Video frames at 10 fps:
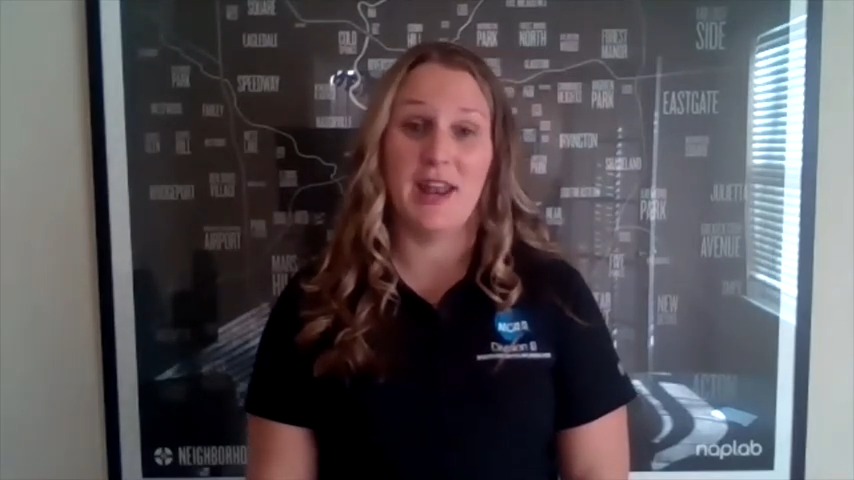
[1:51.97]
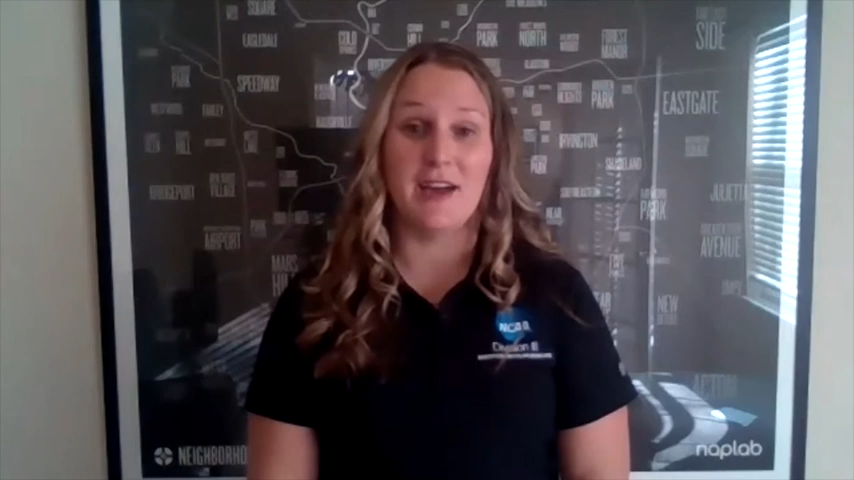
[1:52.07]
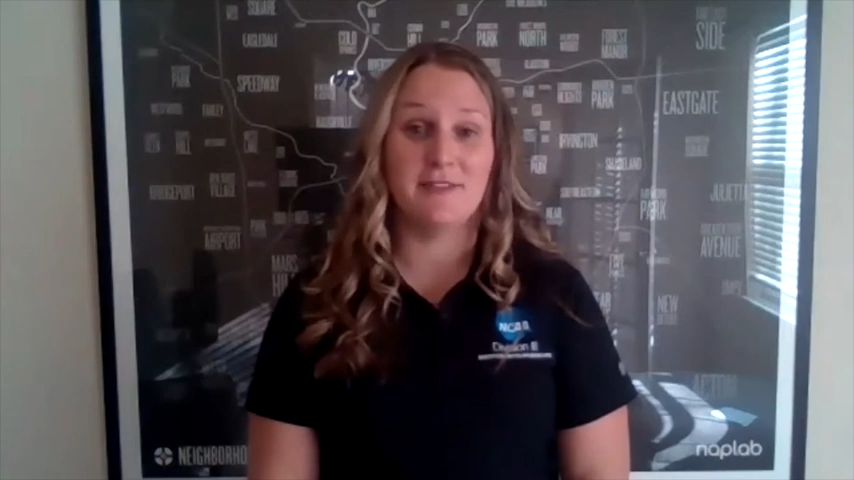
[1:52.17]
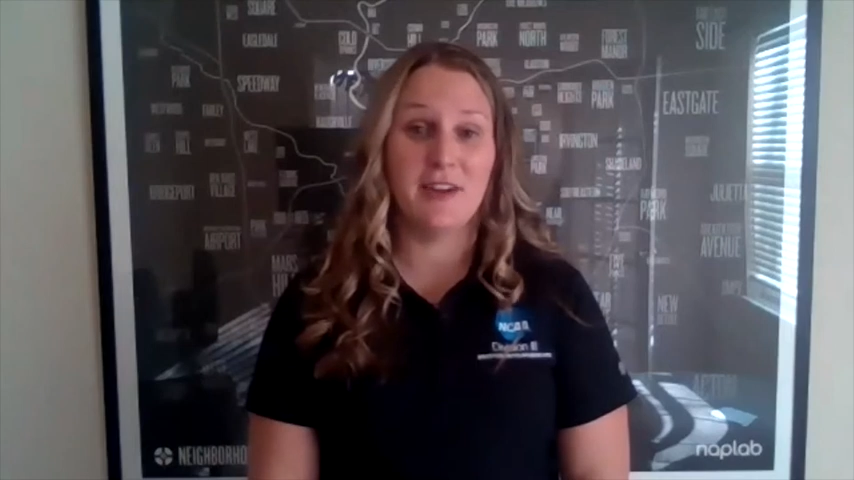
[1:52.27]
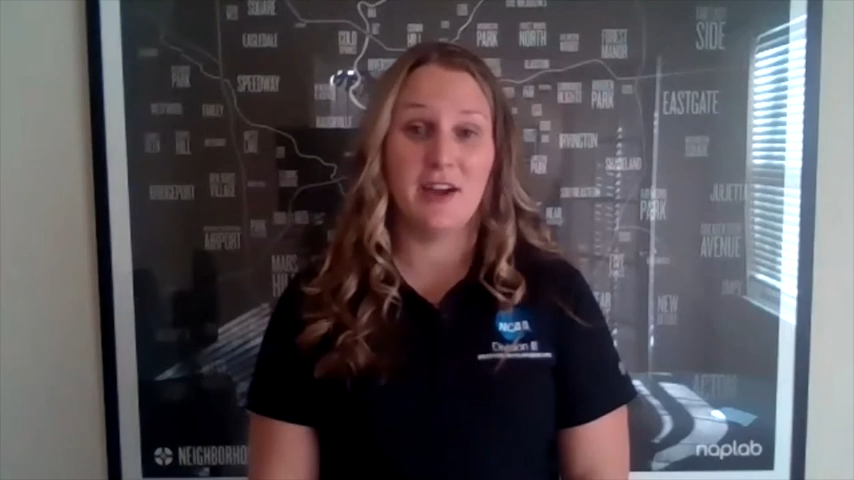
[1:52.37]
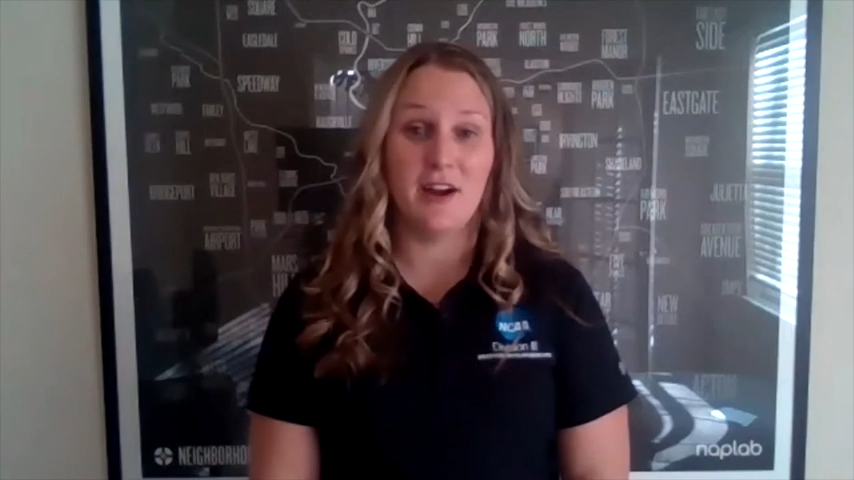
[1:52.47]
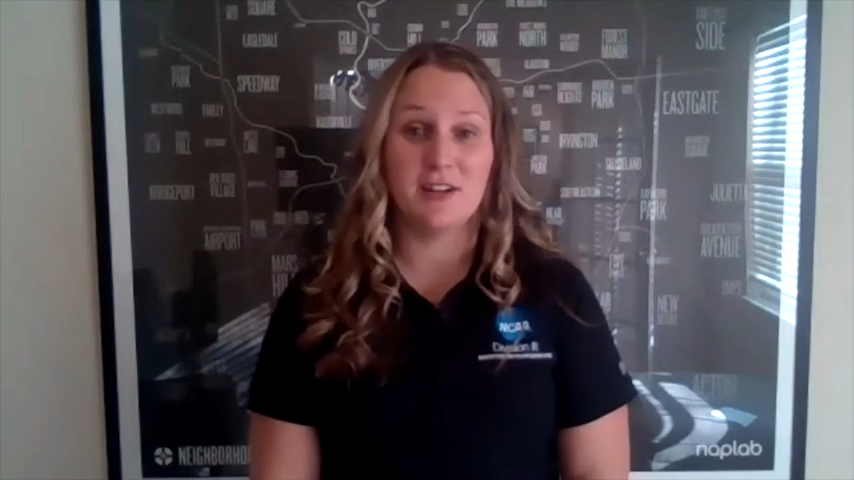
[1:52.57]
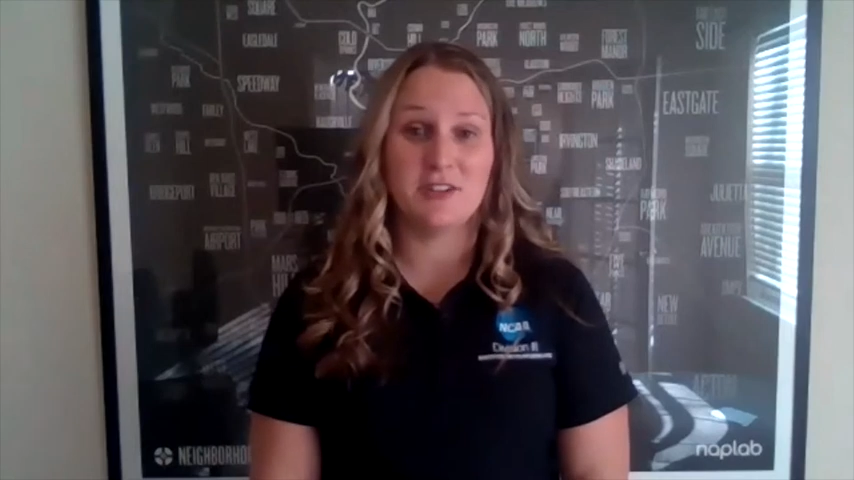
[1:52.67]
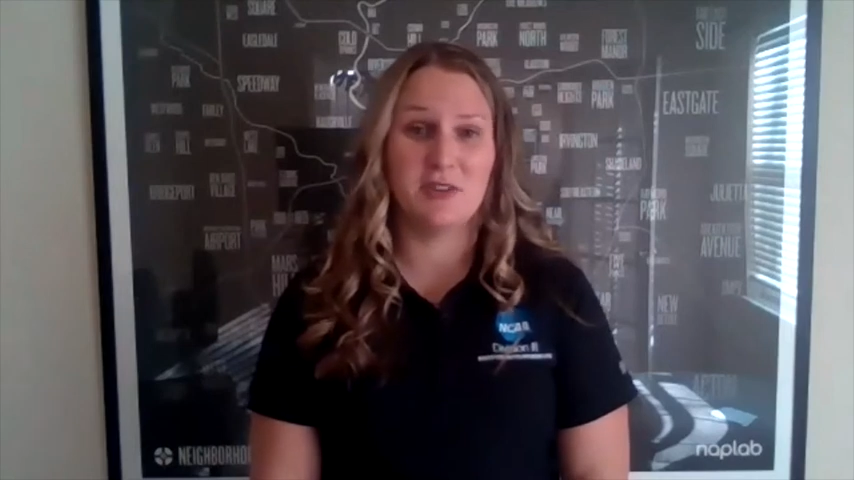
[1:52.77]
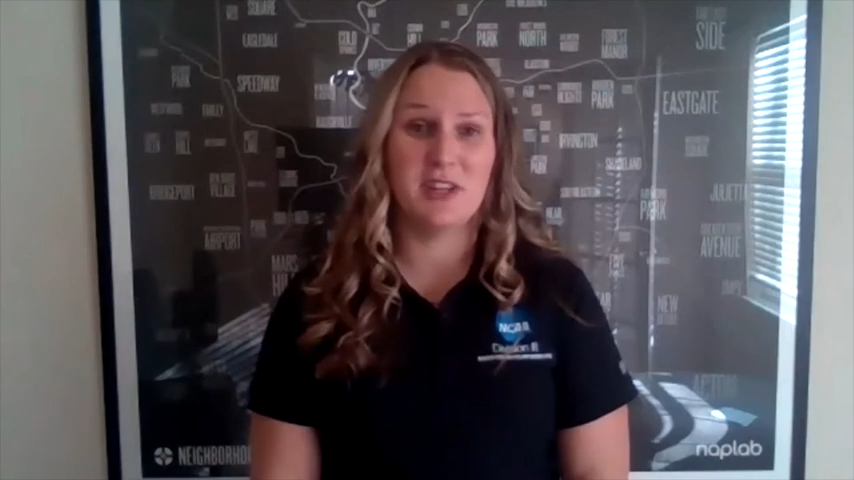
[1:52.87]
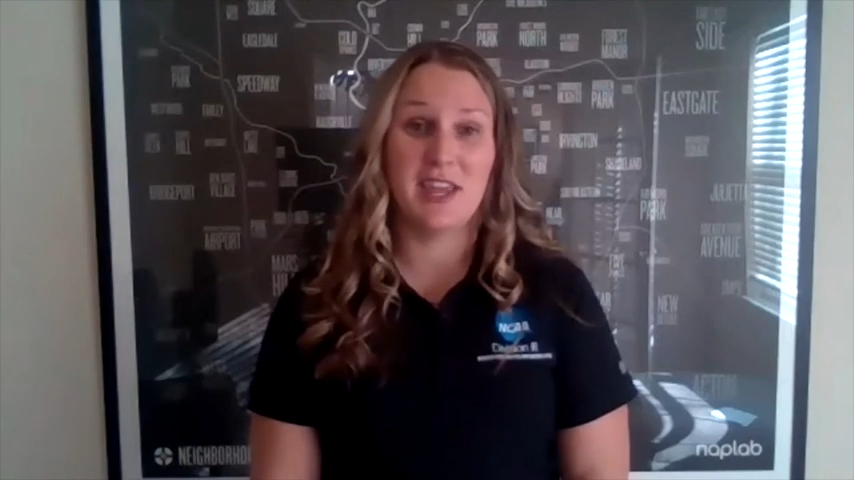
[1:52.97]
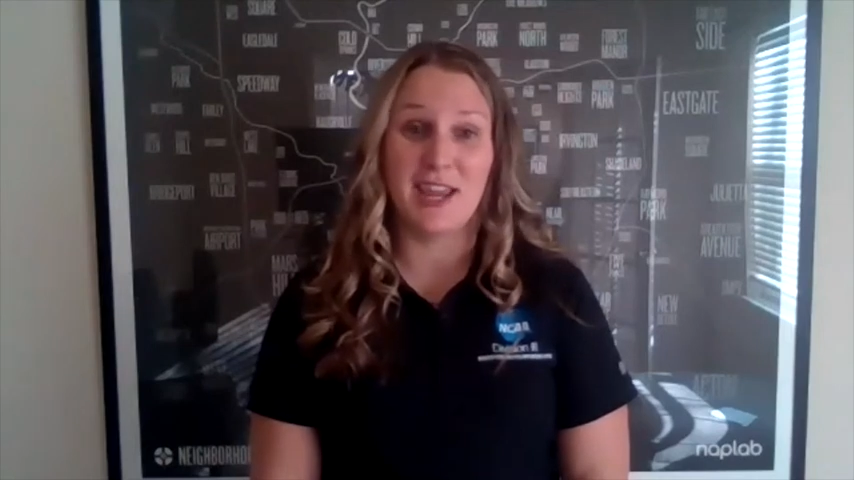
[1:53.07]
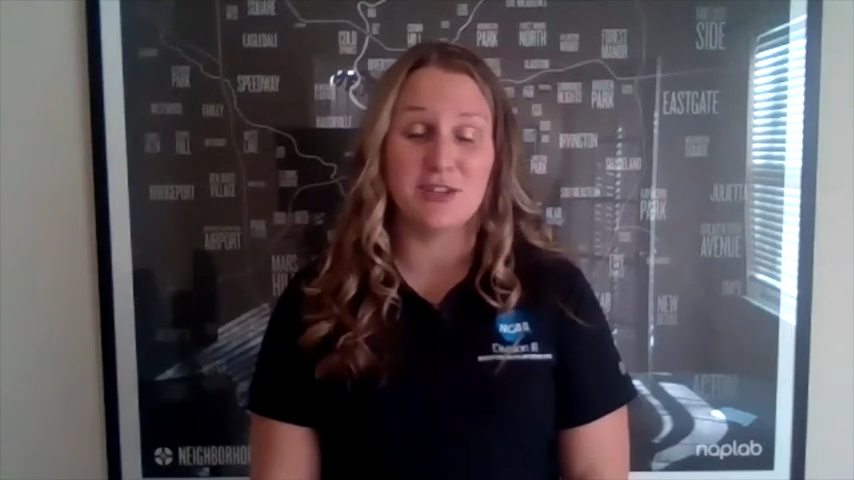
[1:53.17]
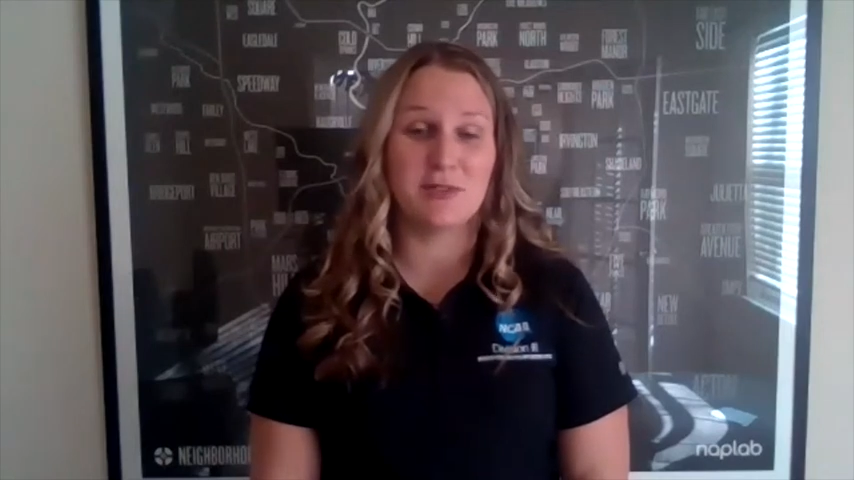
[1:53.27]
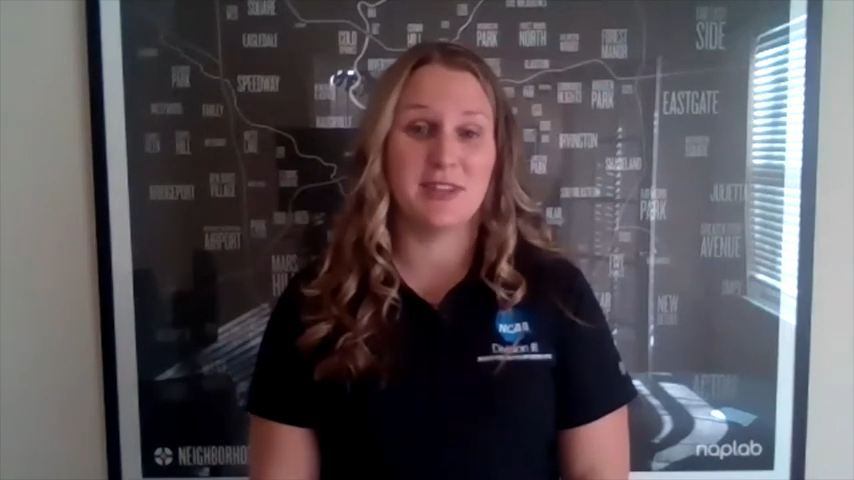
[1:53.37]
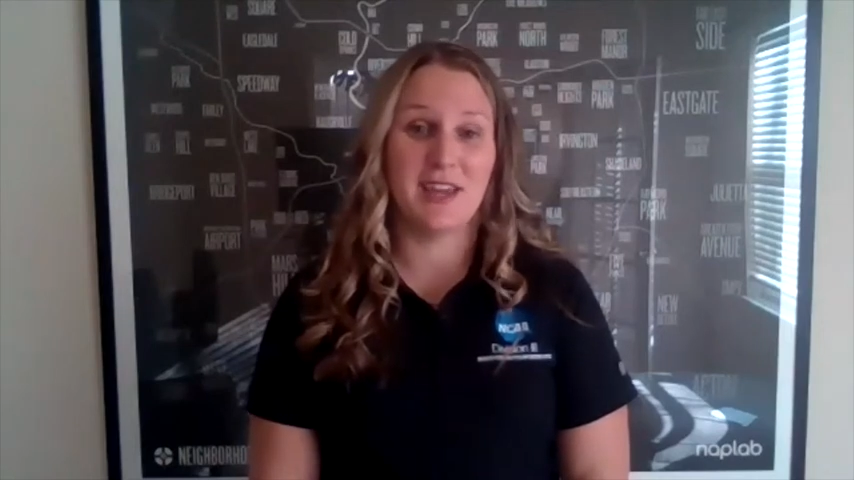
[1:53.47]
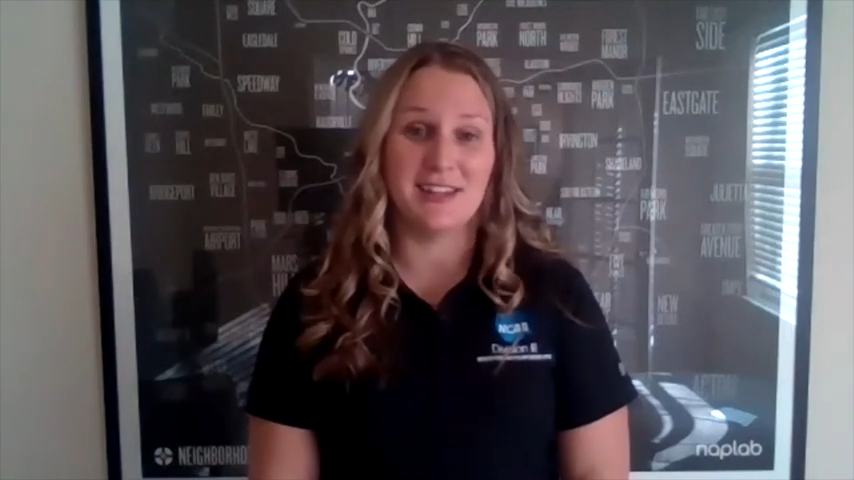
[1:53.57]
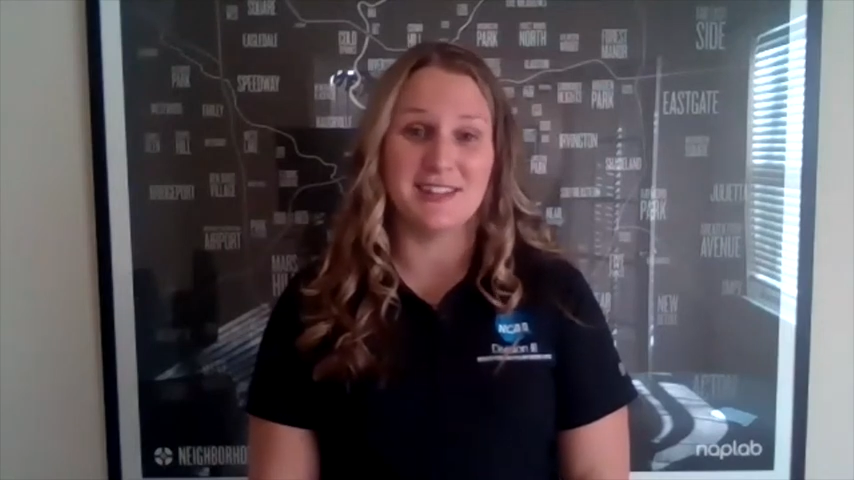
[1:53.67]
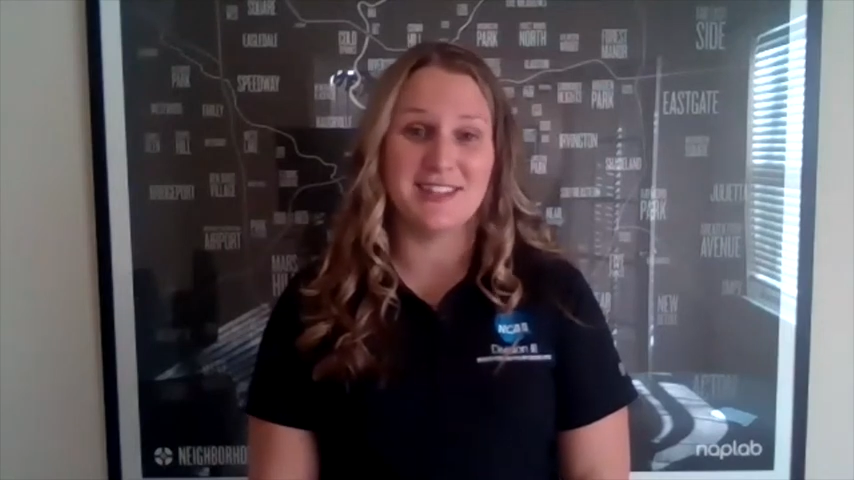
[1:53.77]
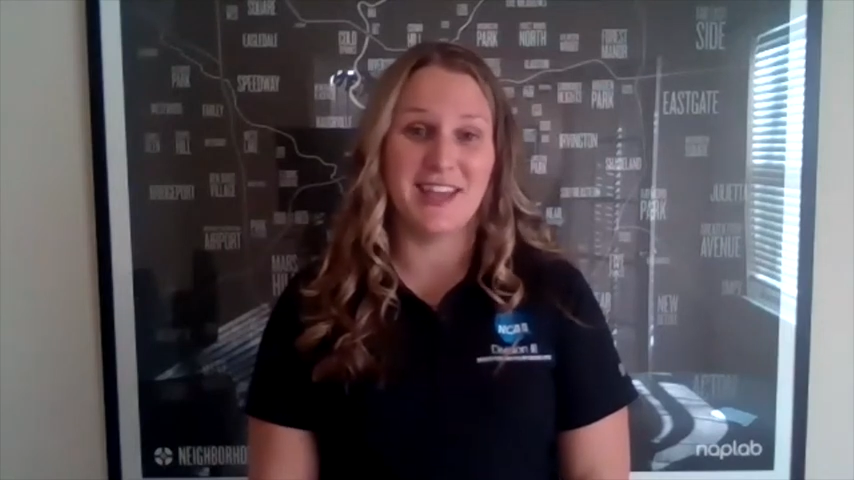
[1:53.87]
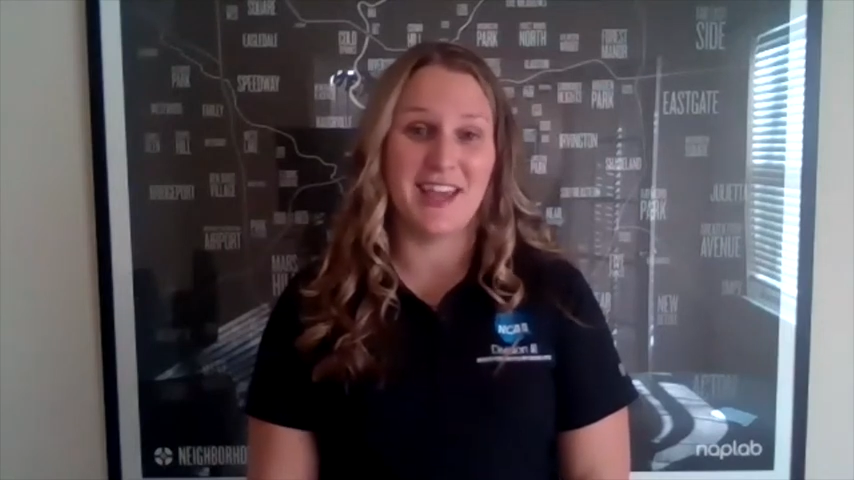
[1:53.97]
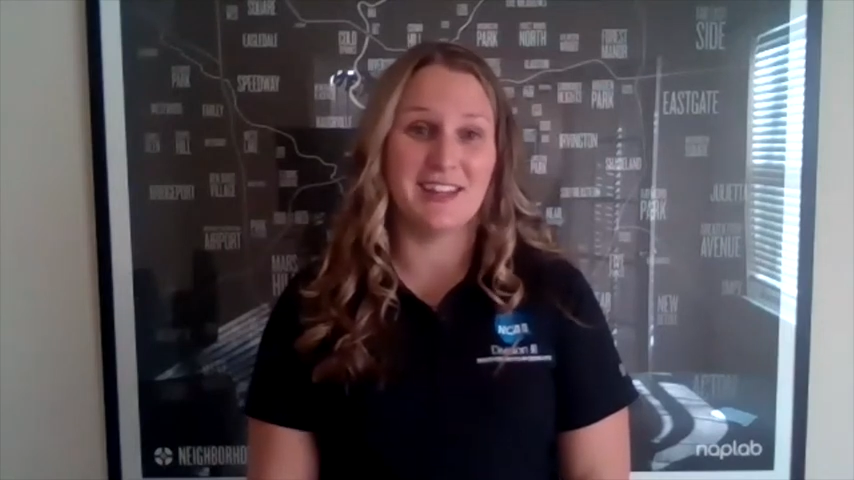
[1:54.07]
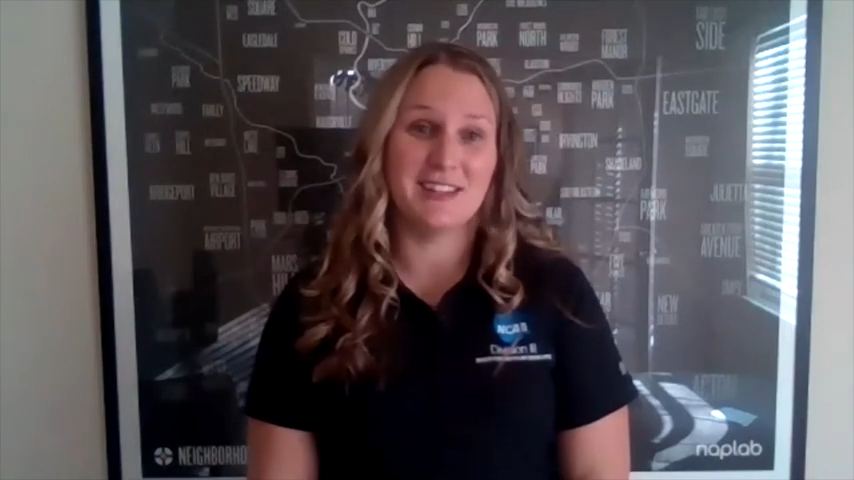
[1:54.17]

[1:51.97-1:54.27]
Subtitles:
FAR to engage with the NCAA,